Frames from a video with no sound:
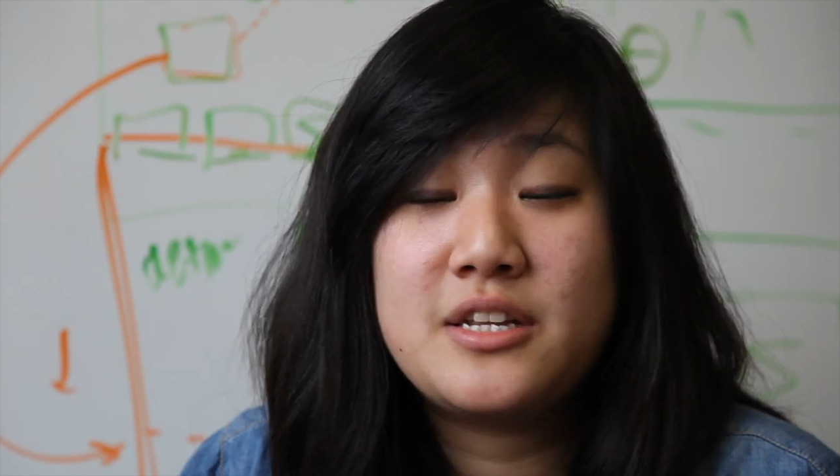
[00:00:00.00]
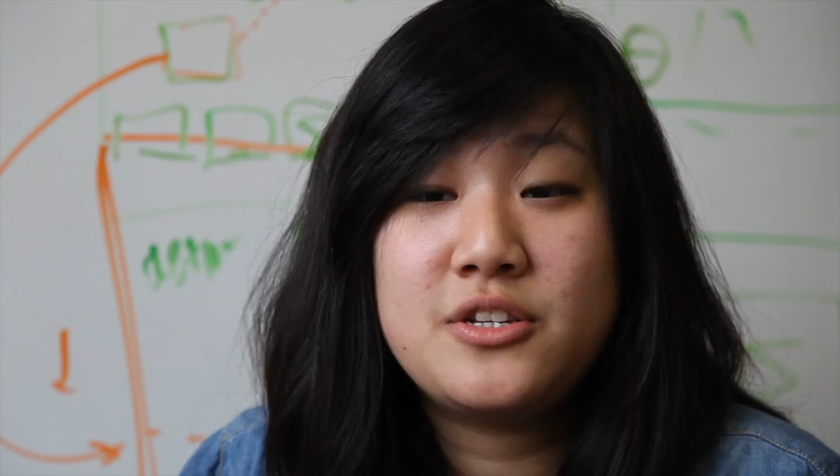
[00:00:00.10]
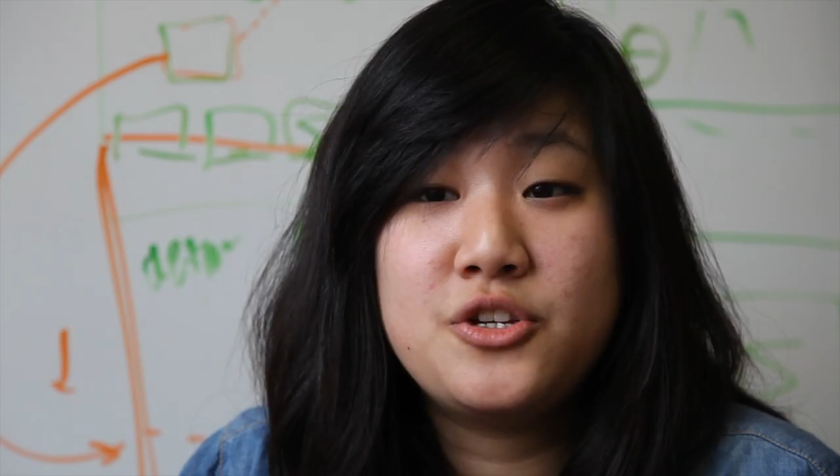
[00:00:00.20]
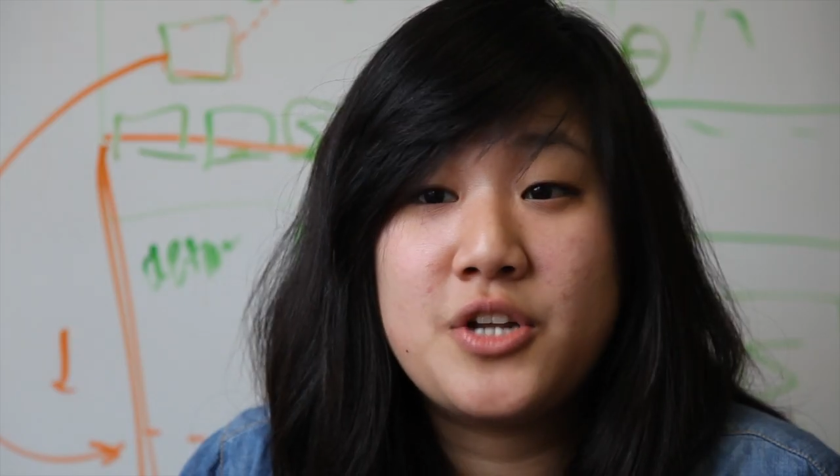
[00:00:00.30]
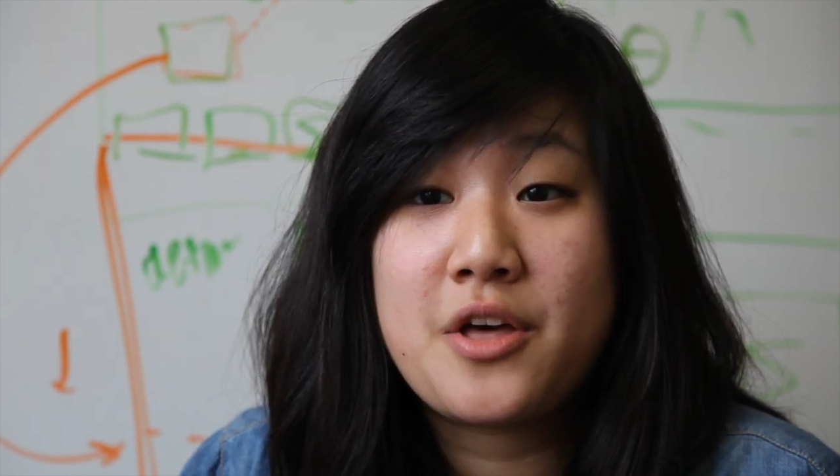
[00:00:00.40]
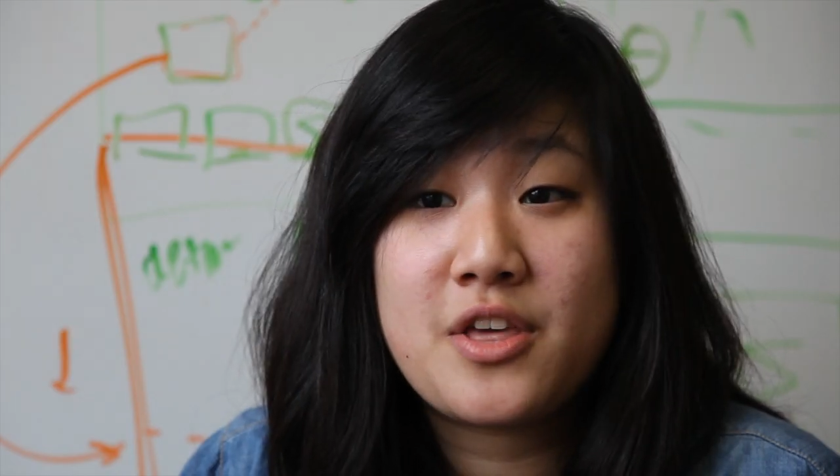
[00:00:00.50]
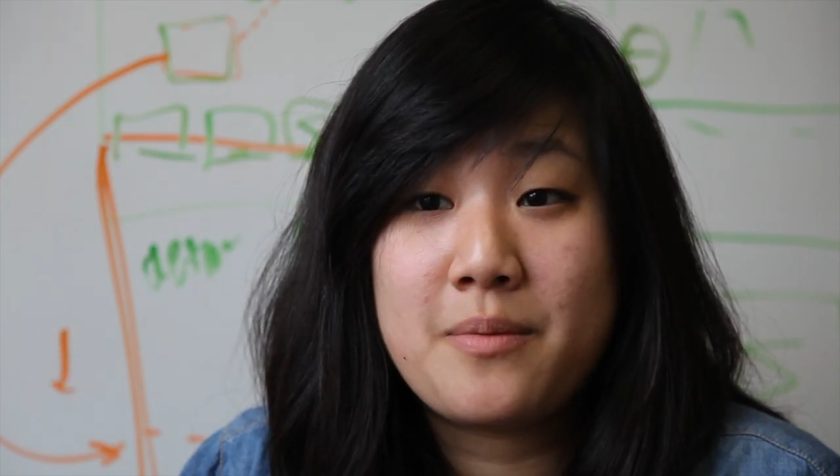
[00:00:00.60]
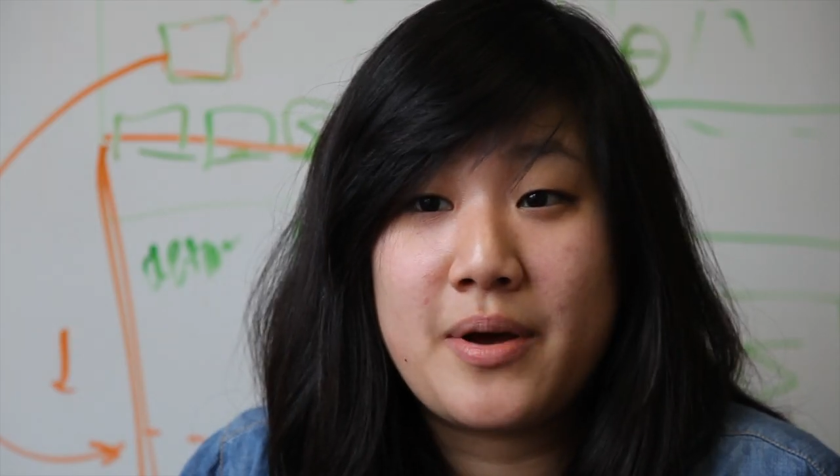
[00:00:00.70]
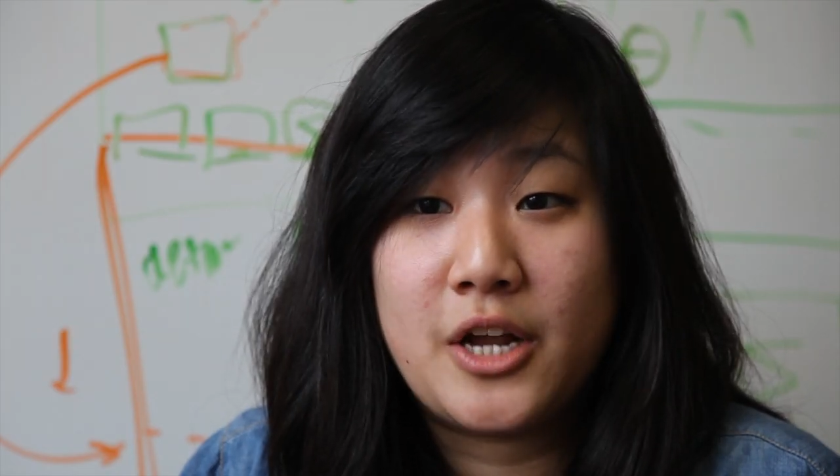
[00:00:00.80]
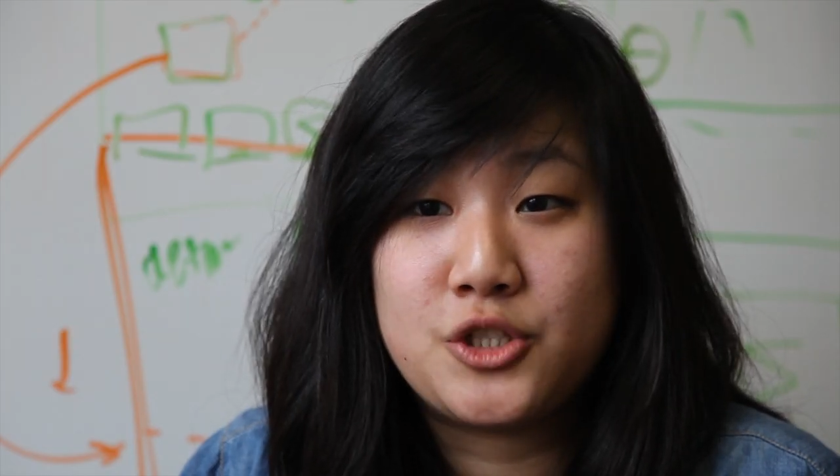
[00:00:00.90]
I knew nothing
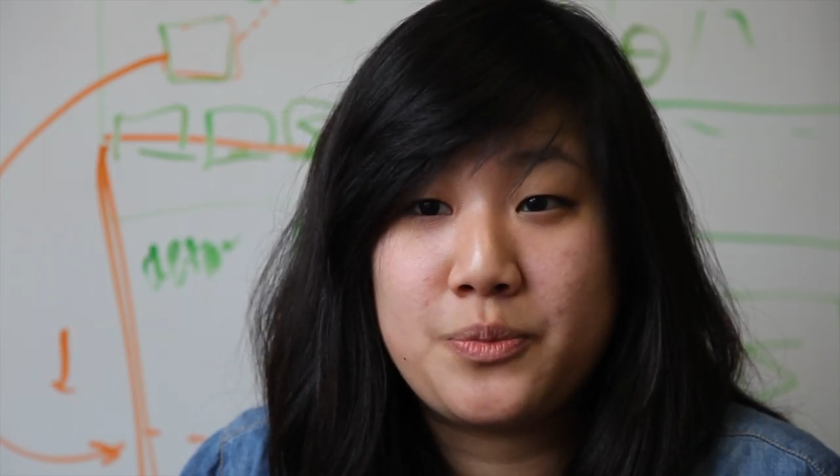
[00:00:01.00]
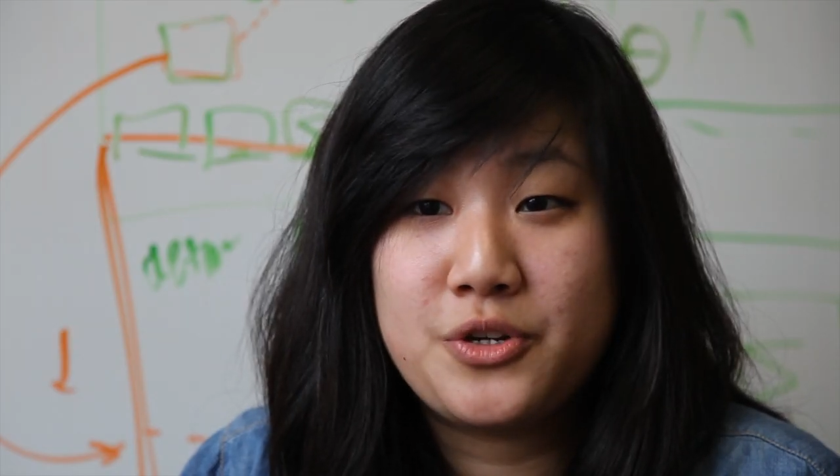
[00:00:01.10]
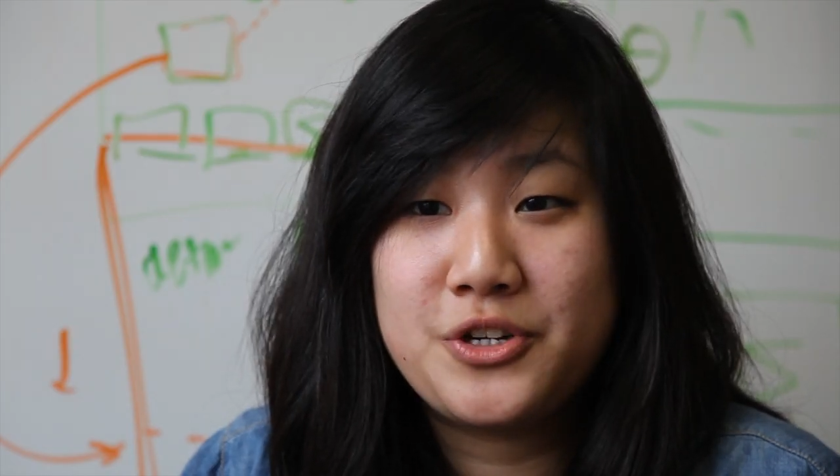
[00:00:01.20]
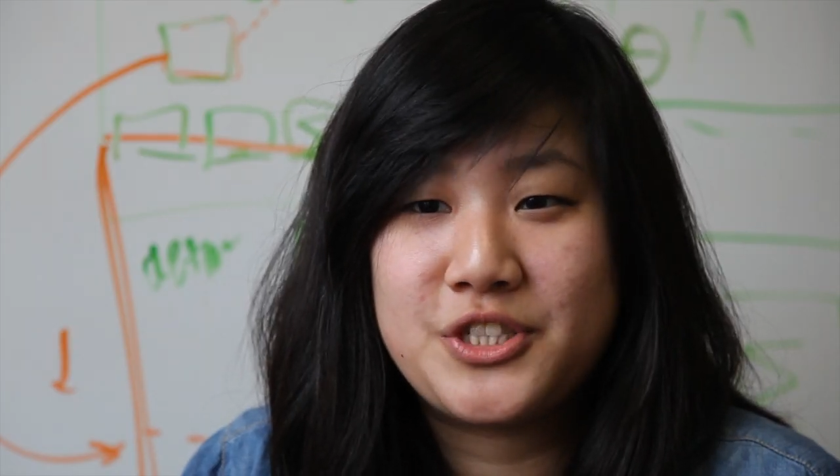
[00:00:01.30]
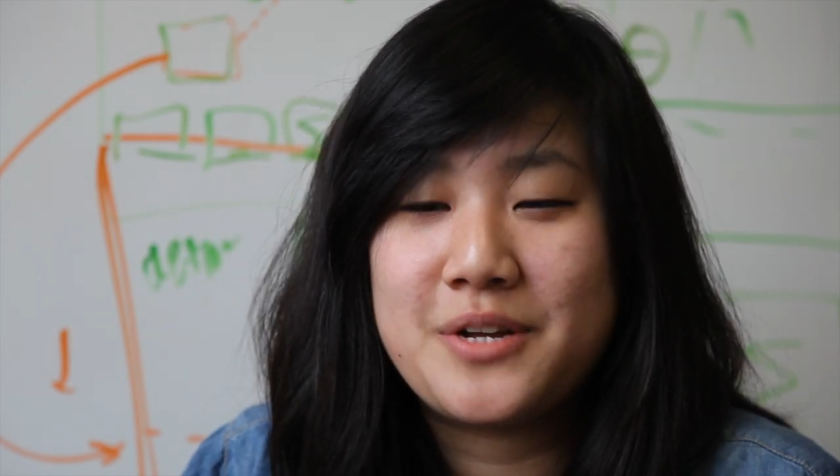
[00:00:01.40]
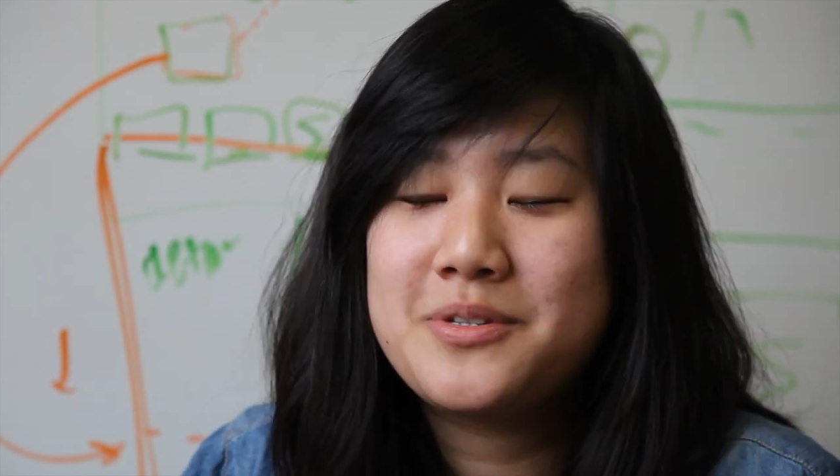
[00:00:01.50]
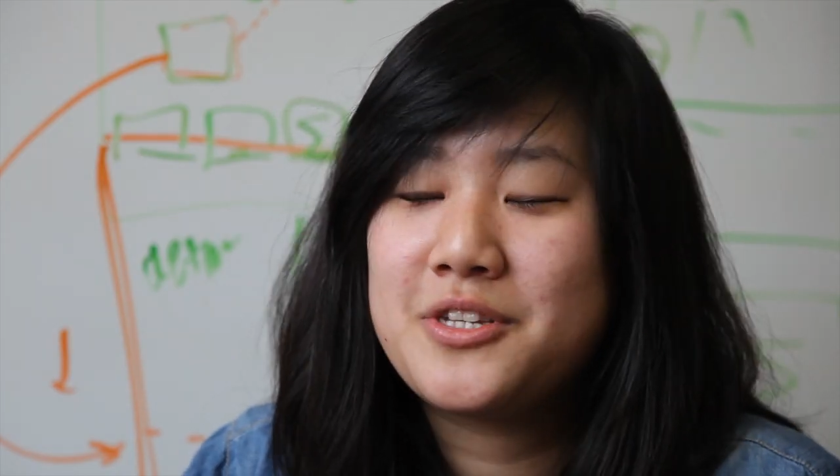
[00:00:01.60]
about entrepreneurship.